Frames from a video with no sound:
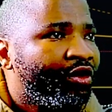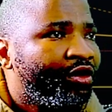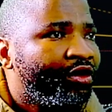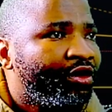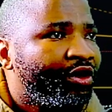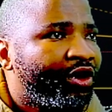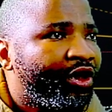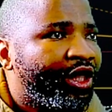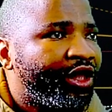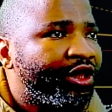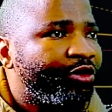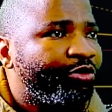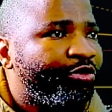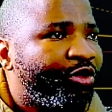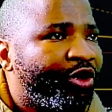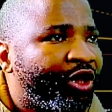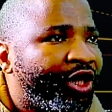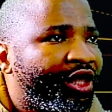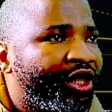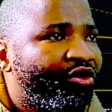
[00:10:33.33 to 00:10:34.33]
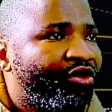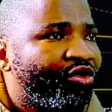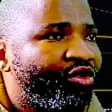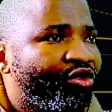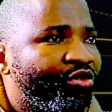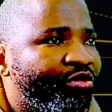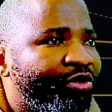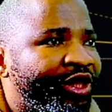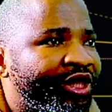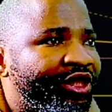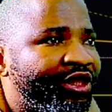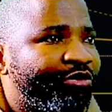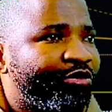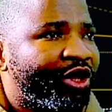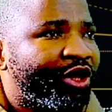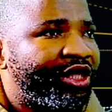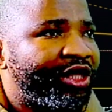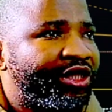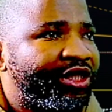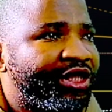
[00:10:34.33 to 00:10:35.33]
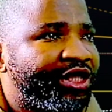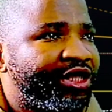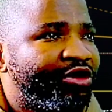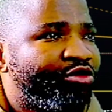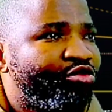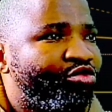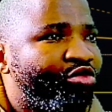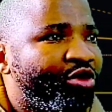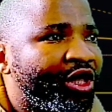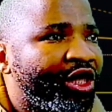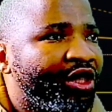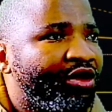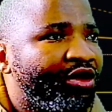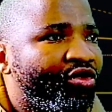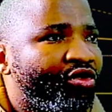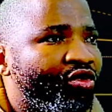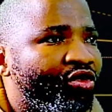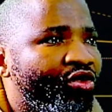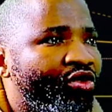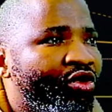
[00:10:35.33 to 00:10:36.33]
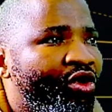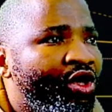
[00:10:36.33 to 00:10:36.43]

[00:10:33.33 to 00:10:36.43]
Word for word: that breakthrough, but the price didn't break through.